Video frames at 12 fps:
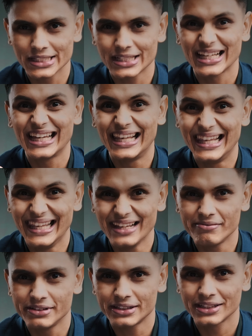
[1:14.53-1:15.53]
it,
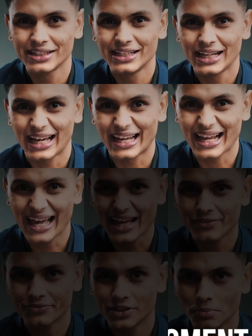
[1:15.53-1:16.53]
live it, and
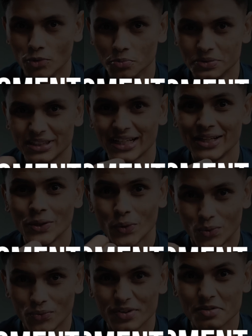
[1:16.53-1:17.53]
have the moment
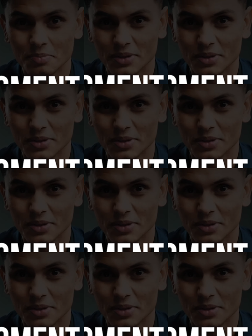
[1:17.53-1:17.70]
with